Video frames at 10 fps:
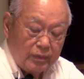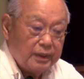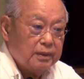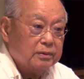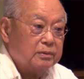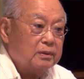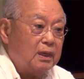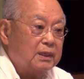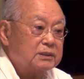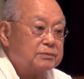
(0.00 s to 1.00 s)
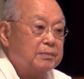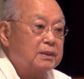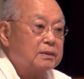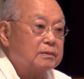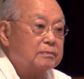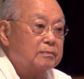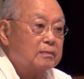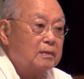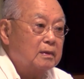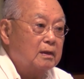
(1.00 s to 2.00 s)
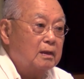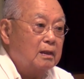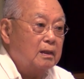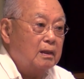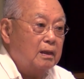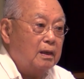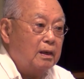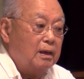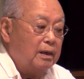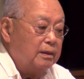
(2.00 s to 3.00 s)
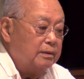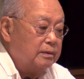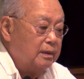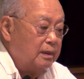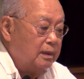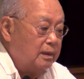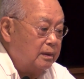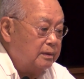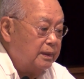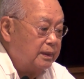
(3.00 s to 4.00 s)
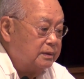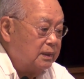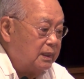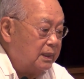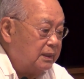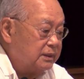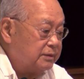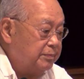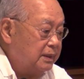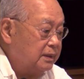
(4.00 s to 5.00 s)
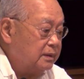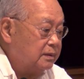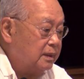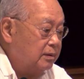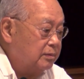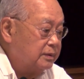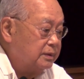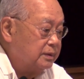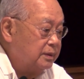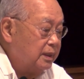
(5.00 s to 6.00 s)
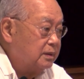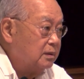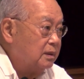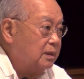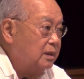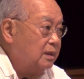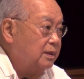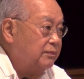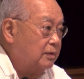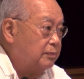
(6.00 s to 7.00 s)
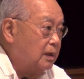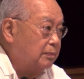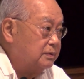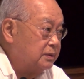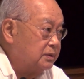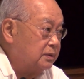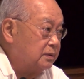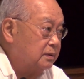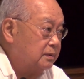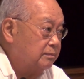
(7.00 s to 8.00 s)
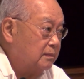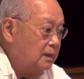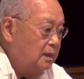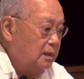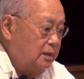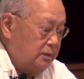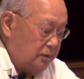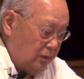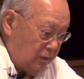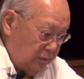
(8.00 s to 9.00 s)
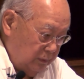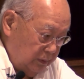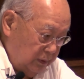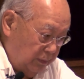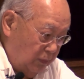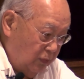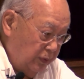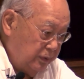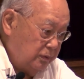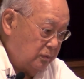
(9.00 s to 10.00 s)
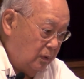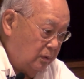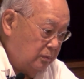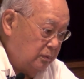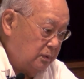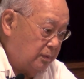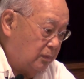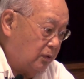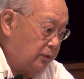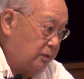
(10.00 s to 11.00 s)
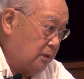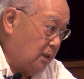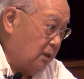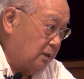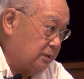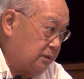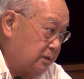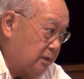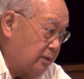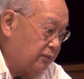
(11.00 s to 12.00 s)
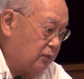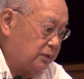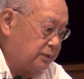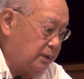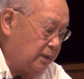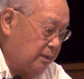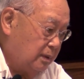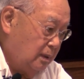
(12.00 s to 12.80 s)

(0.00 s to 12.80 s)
waited to the last minute. And uh, at the last minute, it was a take it or leave it proposition. So the more you owned, the more you lost. Unfortunate,